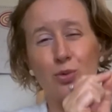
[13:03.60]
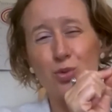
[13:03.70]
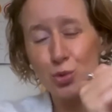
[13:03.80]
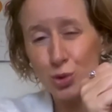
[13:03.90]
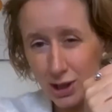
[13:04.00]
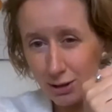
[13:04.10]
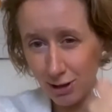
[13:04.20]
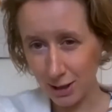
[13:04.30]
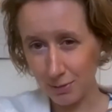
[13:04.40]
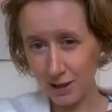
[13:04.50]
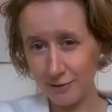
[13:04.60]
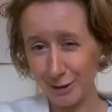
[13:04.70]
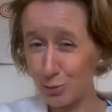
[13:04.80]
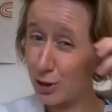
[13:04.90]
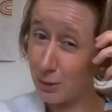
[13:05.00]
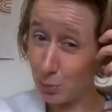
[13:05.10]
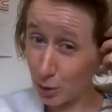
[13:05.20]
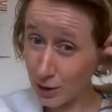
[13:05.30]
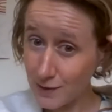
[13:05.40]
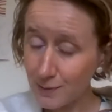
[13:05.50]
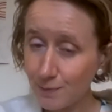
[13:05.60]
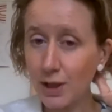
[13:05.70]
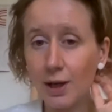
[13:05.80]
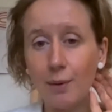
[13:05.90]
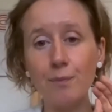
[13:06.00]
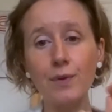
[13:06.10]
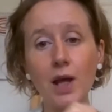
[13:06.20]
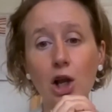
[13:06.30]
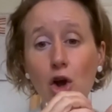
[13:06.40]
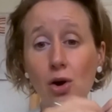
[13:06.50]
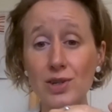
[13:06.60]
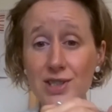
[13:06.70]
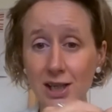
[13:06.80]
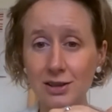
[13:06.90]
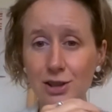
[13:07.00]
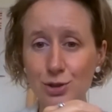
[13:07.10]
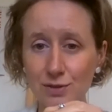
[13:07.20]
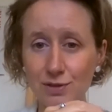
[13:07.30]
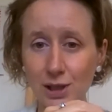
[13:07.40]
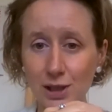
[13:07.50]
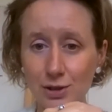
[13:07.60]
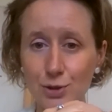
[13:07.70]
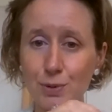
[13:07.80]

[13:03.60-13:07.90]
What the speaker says: Really recommend vibrating bullets alongside the use of dilators,